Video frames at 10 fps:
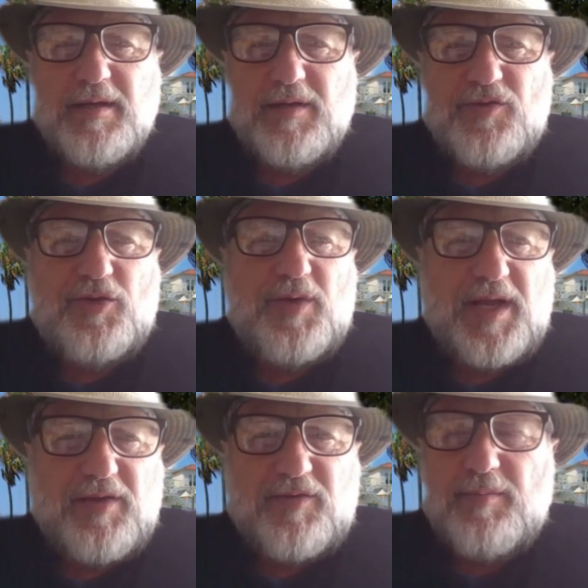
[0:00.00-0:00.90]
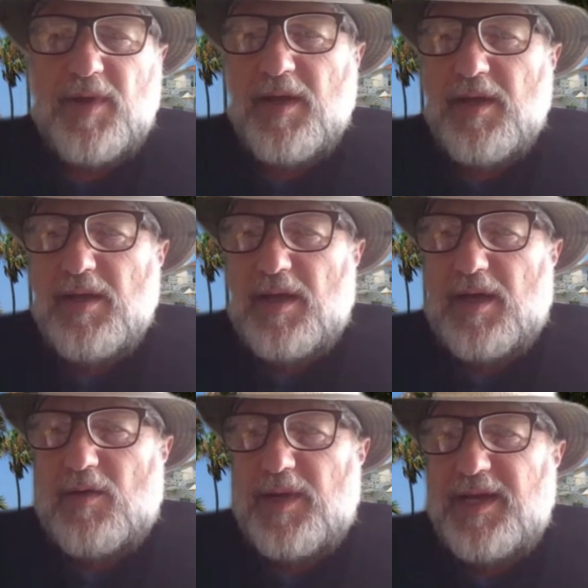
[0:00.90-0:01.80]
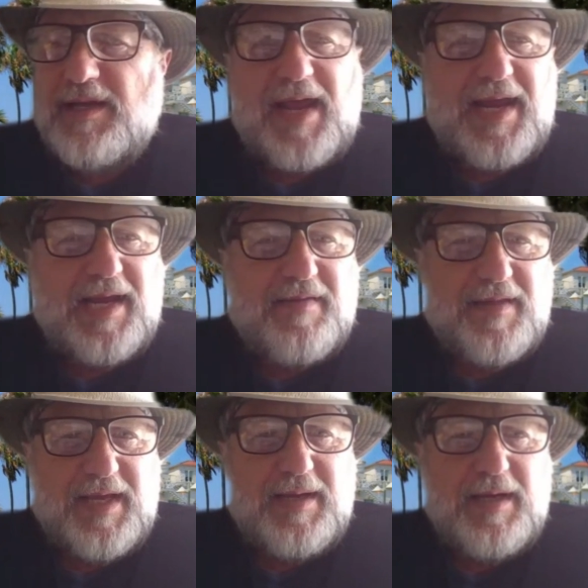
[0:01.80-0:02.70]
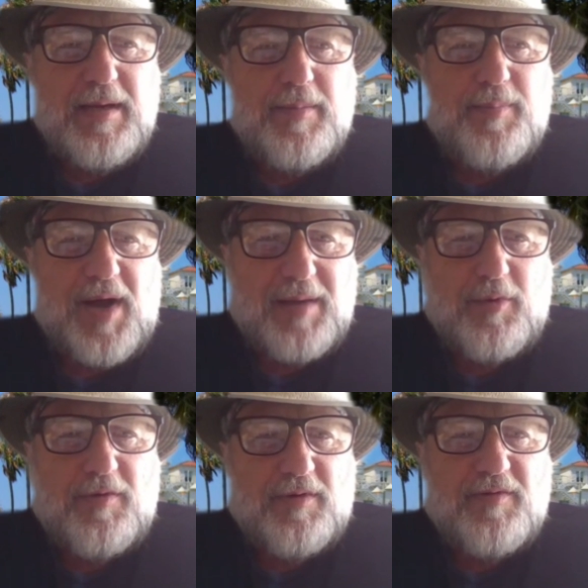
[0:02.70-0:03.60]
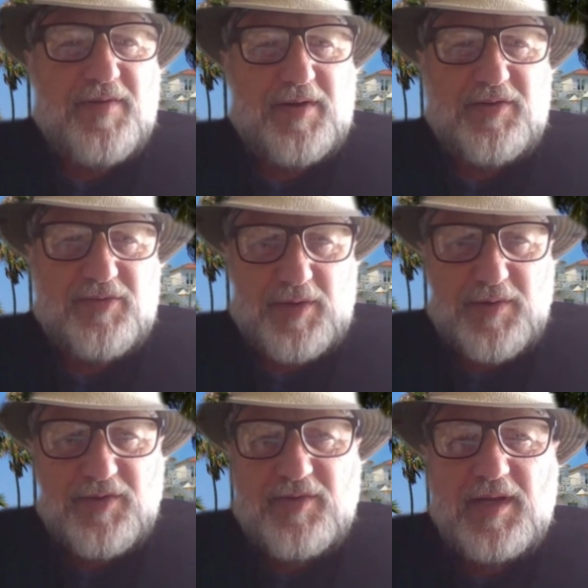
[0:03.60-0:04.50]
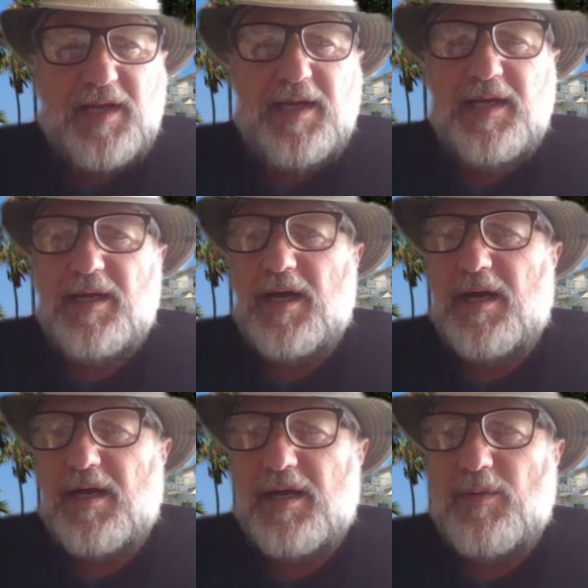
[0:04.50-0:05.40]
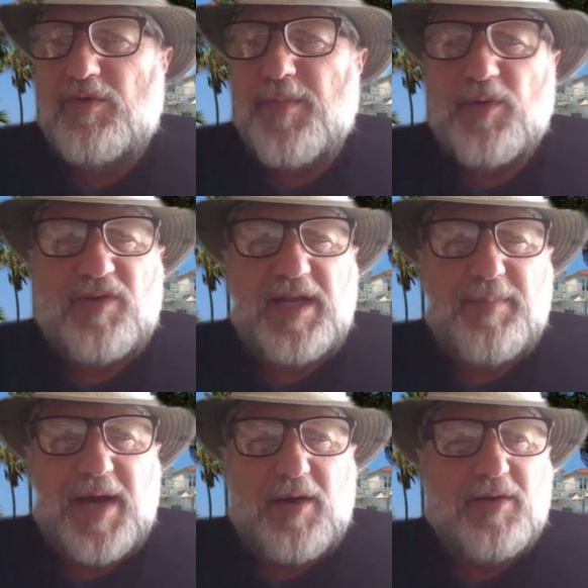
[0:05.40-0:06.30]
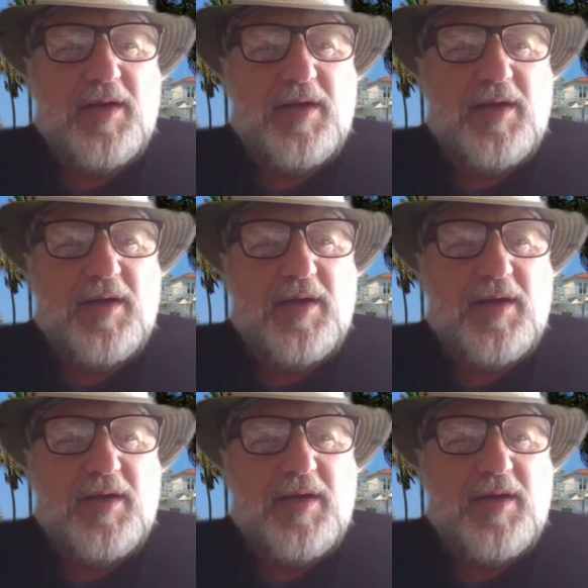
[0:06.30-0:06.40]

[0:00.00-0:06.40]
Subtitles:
Judaism. We didn't take the Bible very seriously. It was mostly about